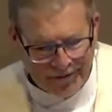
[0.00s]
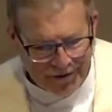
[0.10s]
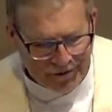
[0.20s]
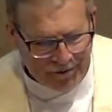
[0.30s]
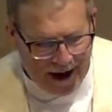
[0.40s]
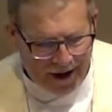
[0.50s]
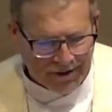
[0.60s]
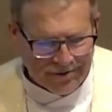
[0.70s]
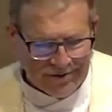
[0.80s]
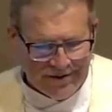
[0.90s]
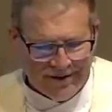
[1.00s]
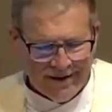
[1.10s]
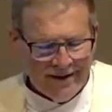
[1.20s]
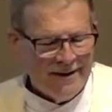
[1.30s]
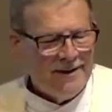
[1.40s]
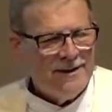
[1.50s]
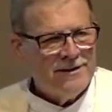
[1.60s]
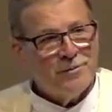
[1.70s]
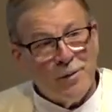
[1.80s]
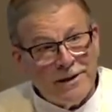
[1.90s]
for the crowds,
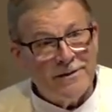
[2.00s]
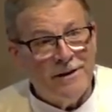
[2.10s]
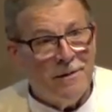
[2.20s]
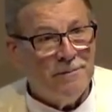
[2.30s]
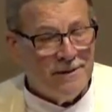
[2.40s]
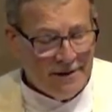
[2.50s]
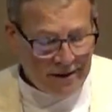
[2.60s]
his wisdom.